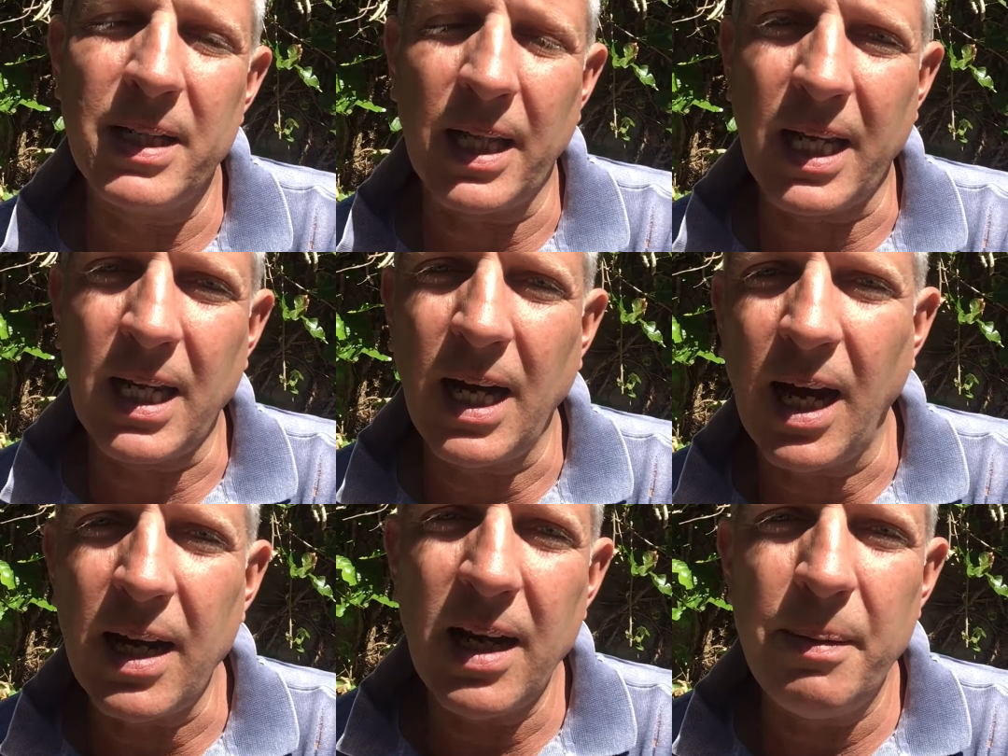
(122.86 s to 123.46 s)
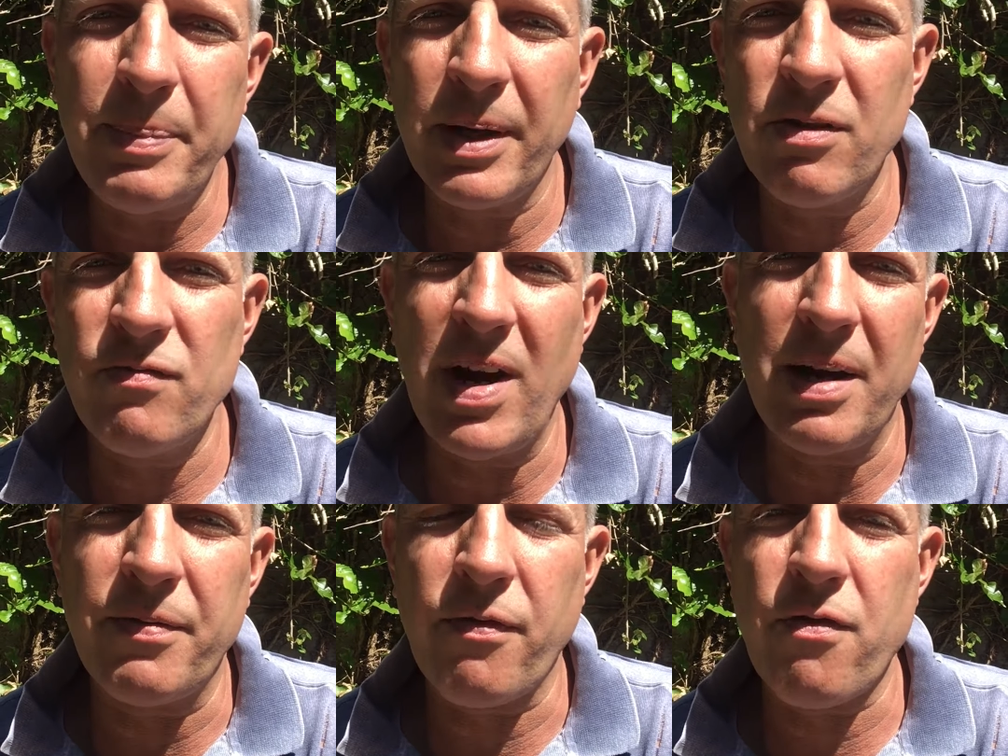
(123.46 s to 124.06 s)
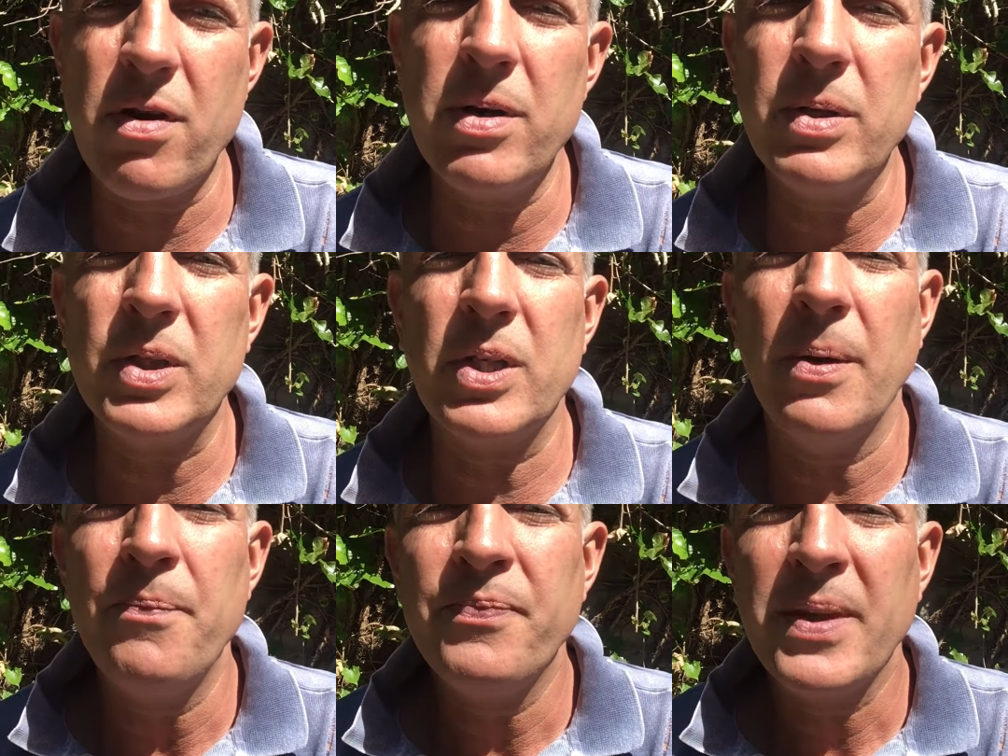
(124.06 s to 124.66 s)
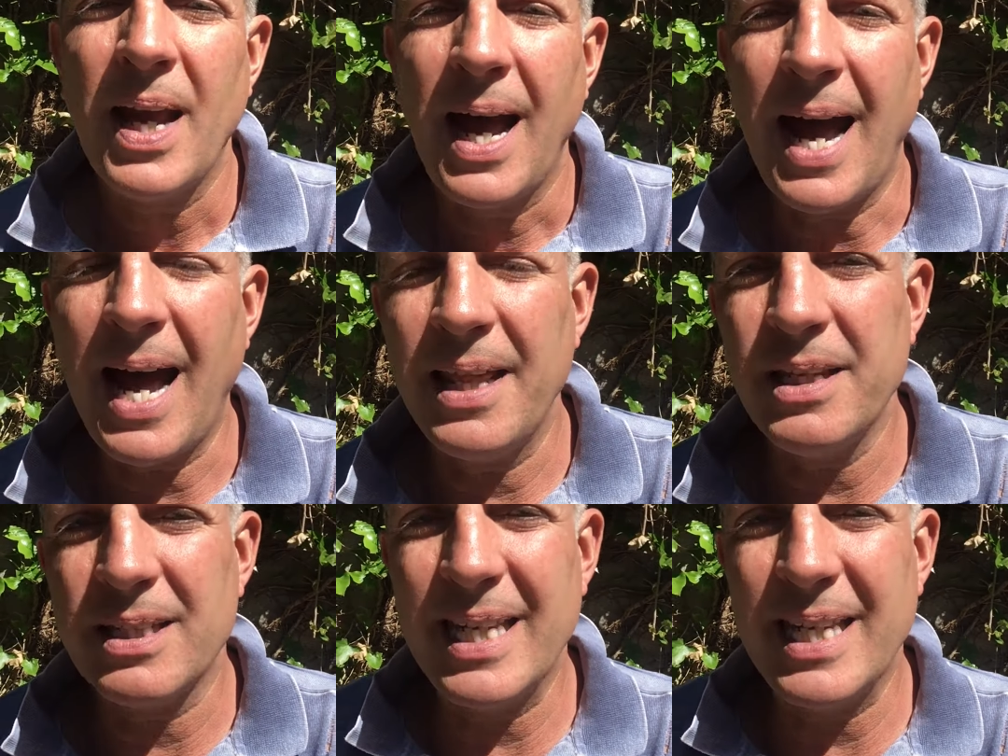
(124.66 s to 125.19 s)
of the colour, a bit of red fruit, and the